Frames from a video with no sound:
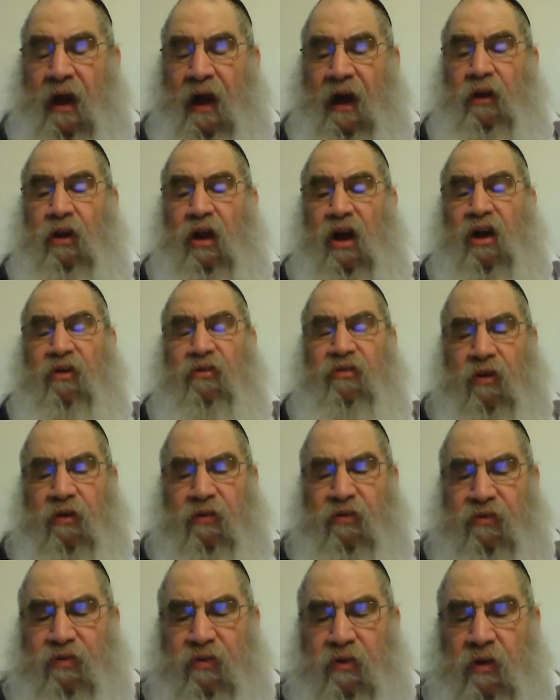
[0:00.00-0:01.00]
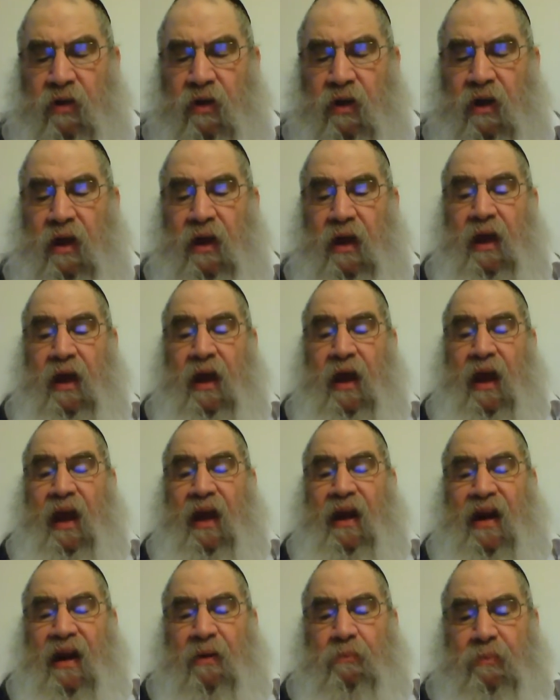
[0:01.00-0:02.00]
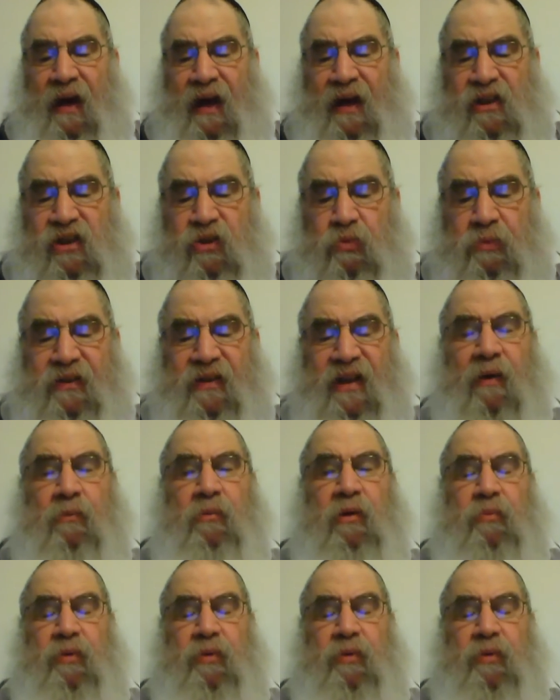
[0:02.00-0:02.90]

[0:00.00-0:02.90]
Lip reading: Halacha vav, ein habayis matami